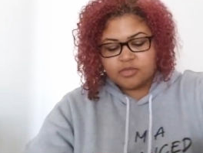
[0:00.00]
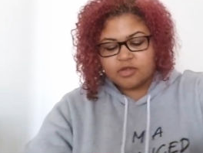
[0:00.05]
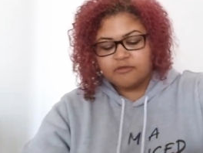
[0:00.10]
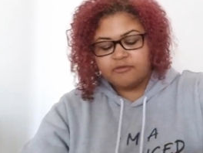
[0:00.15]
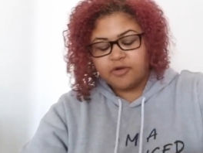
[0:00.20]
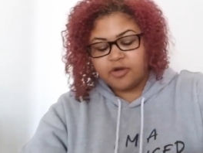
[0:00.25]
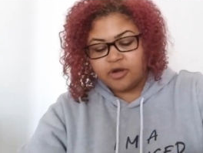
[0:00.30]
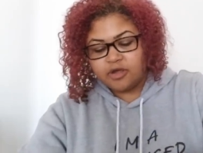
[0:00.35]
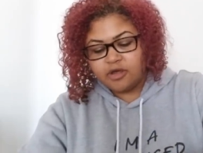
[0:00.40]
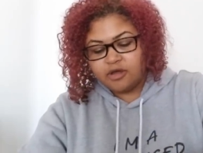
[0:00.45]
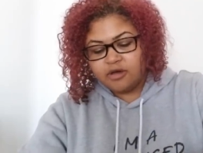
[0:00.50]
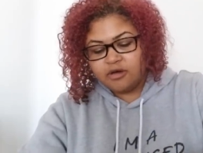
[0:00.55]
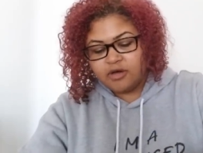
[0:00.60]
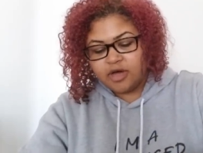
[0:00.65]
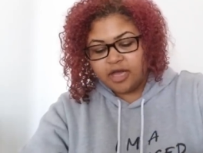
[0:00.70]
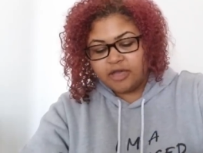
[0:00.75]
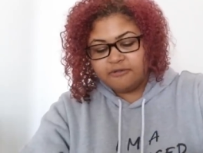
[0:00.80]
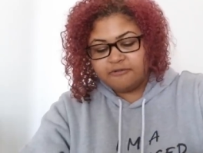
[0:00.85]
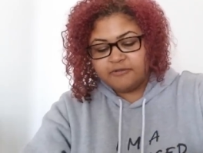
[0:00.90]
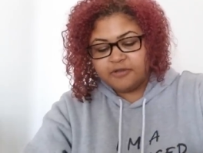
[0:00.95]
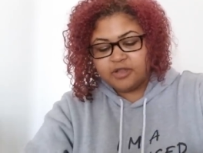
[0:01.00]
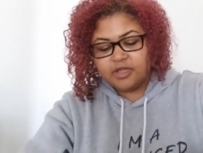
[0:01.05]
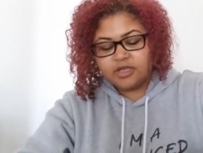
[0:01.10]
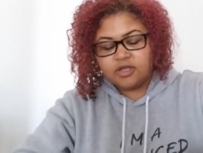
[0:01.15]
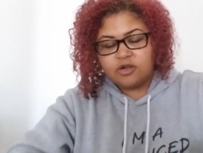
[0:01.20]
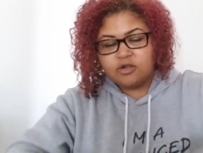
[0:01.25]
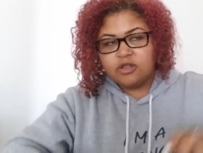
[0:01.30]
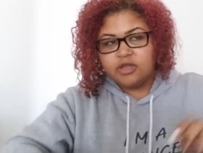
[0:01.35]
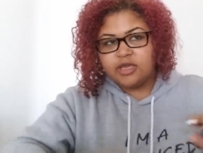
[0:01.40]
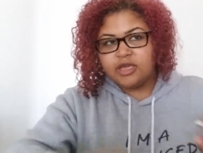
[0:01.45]
Virgo, I feel like
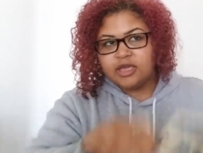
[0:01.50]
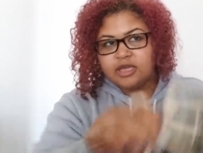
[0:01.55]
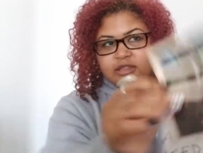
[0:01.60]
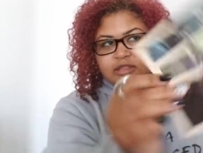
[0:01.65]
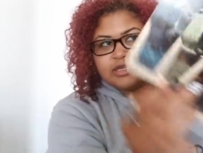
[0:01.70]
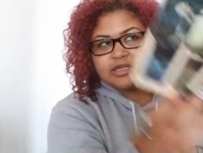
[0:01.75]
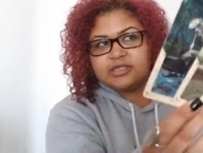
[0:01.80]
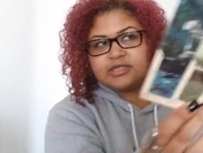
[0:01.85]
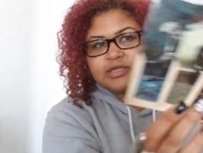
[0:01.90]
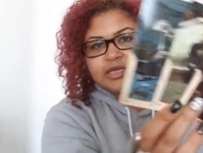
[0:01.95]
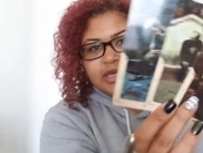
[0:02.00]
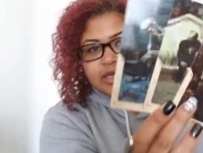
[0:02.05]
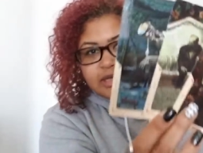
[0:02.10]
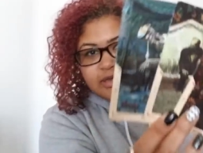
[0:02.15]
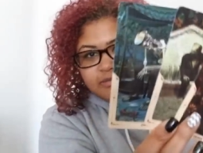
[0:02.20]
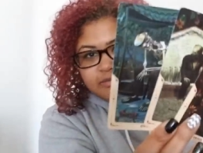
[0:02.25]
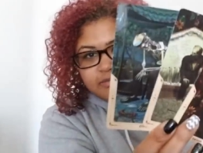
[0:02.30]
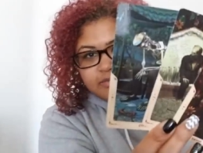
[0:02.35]
you're looking at this like,